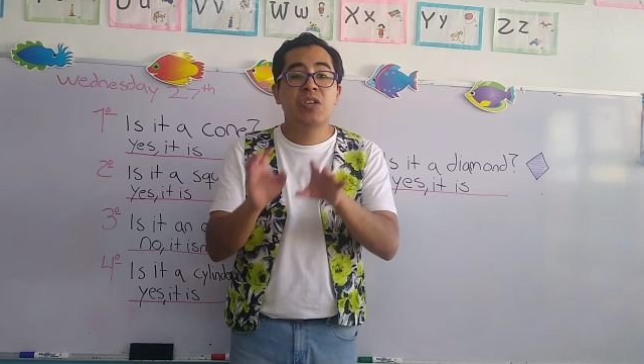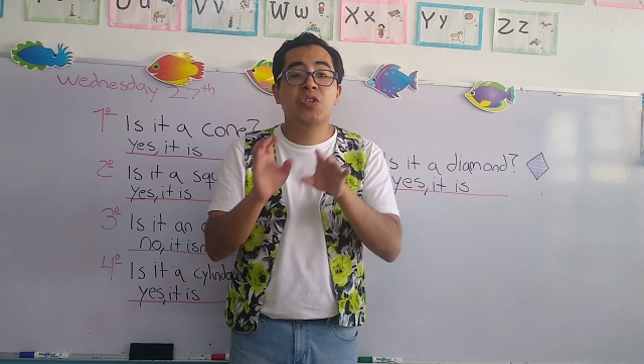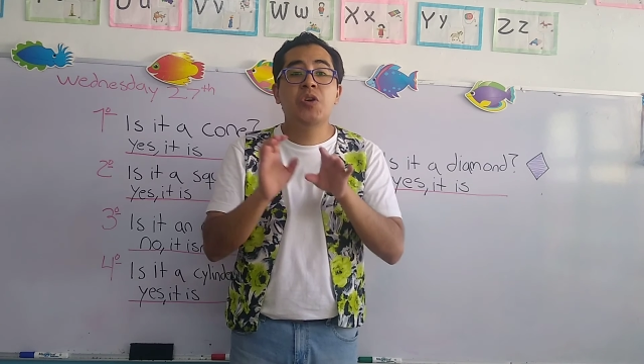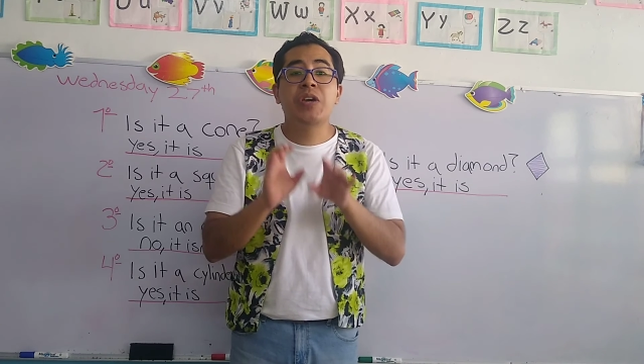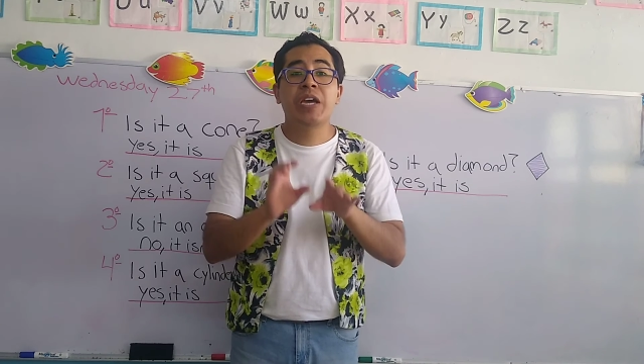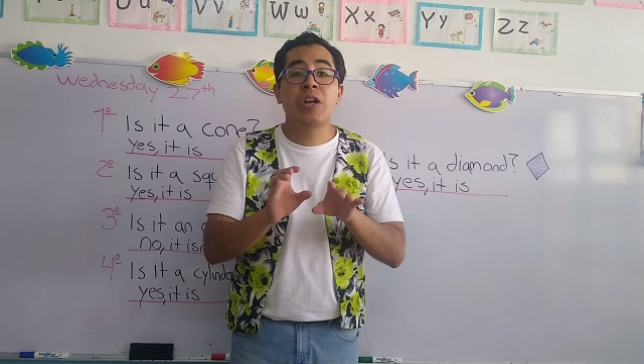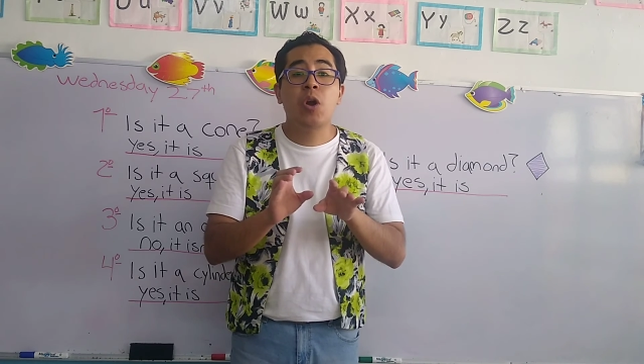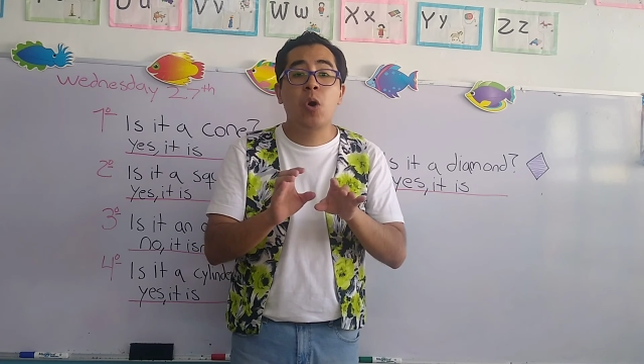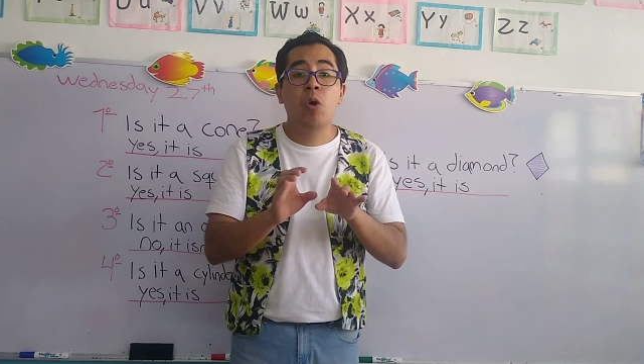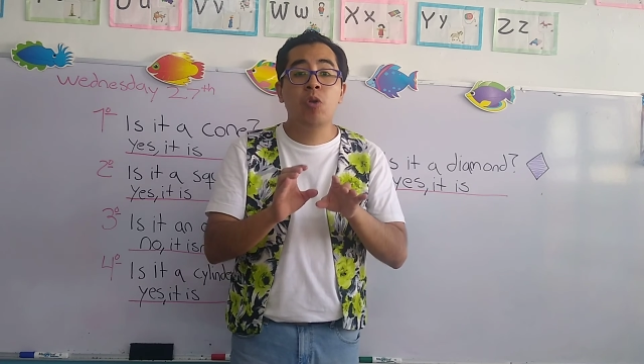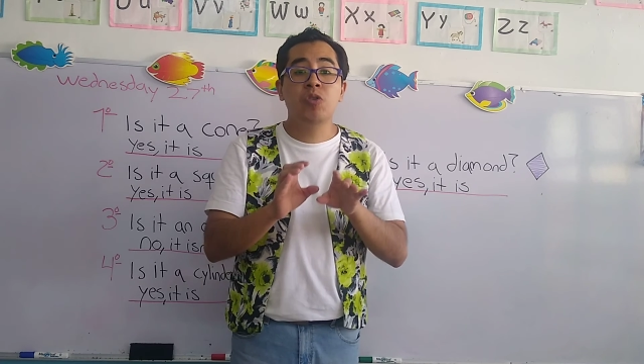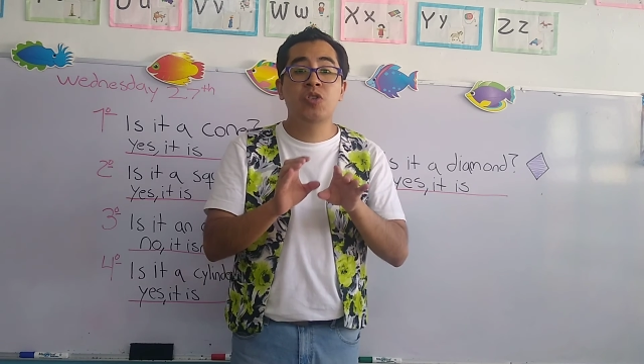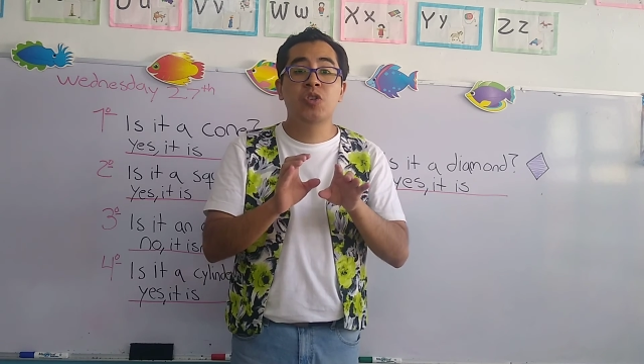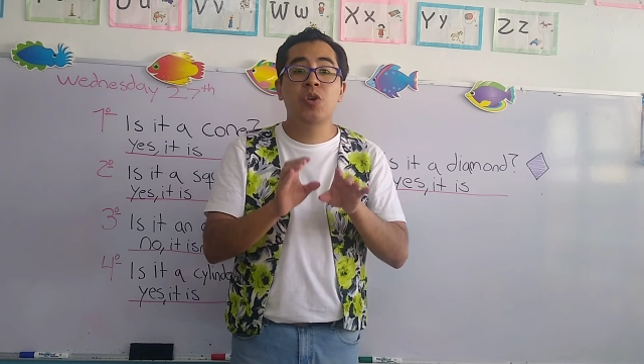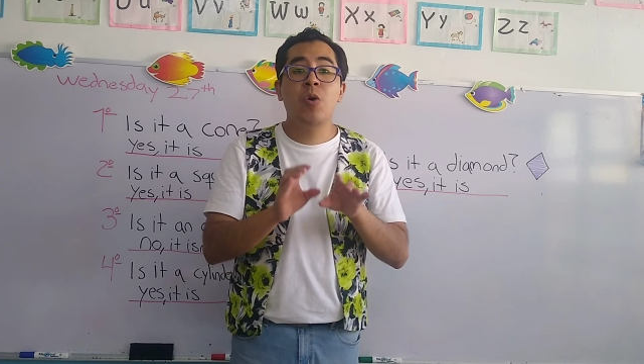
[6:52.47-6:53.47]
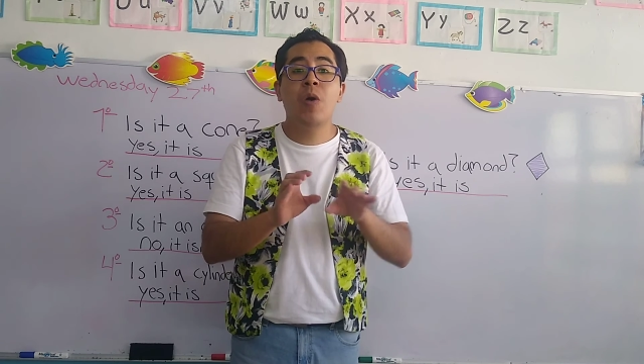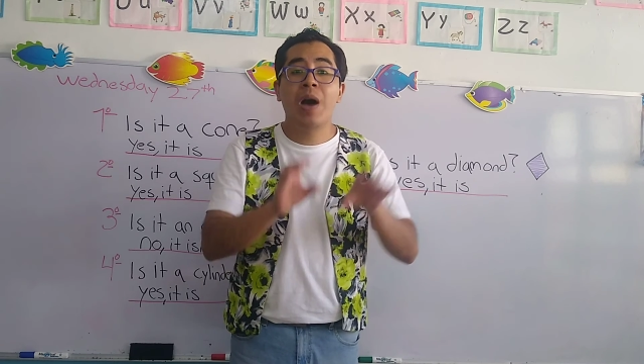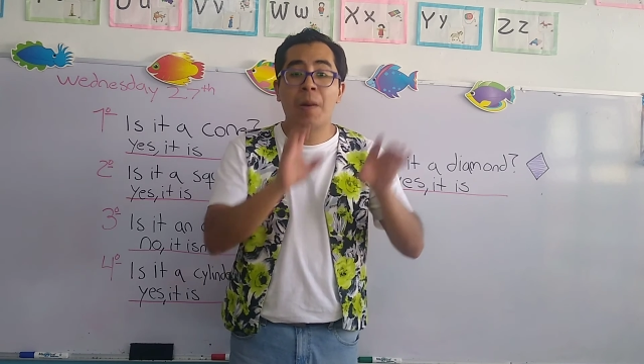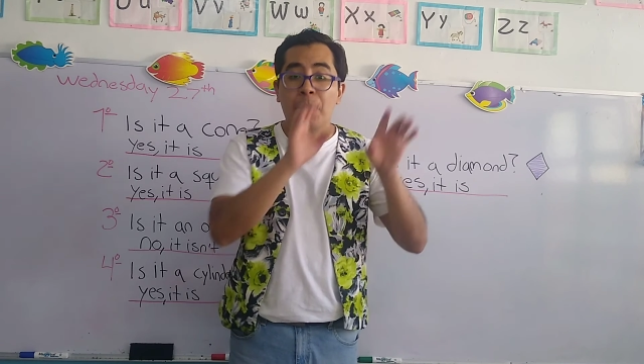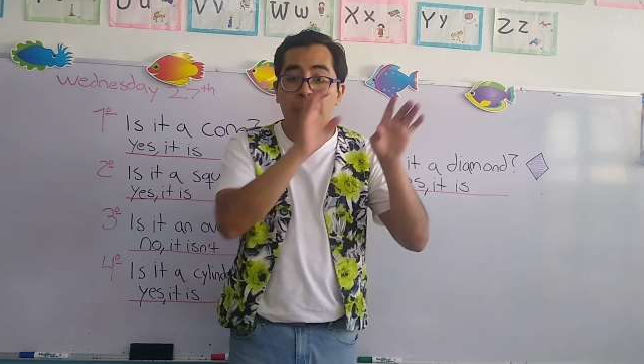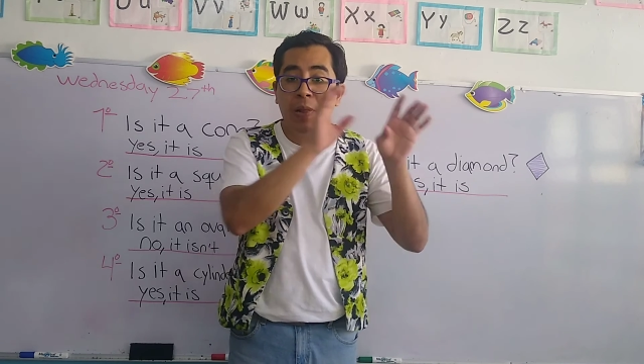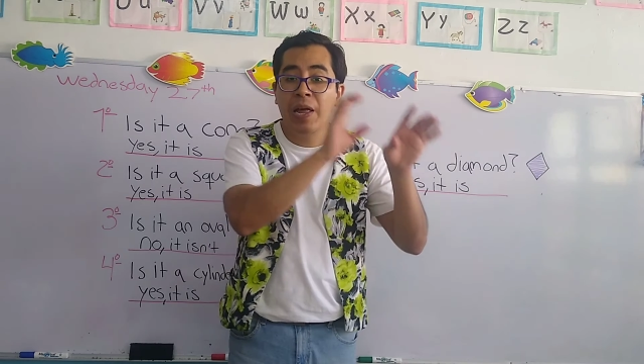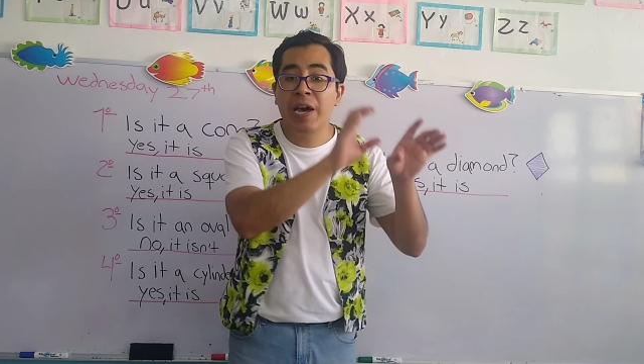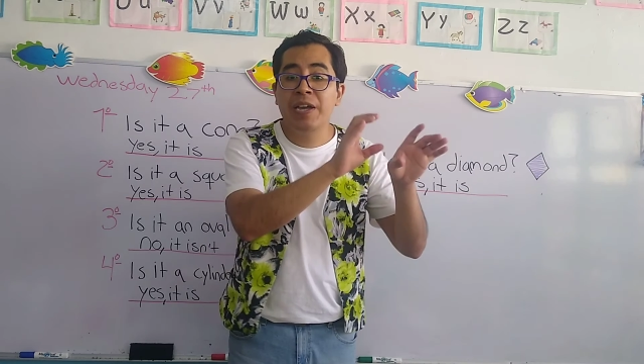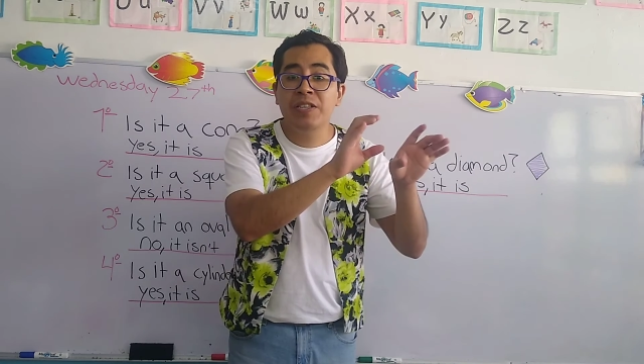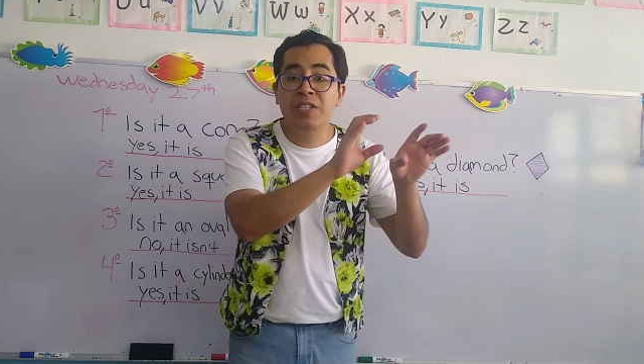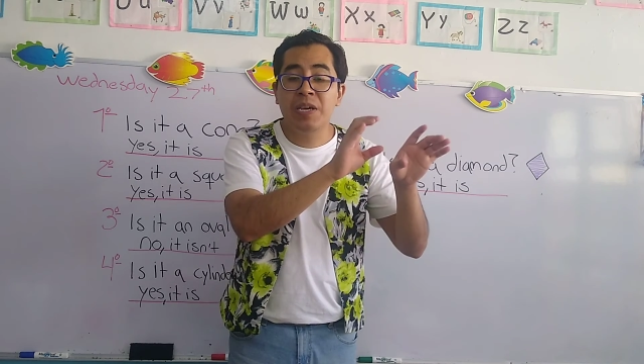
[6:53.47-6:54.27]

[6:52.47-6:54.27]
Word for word: you can also apply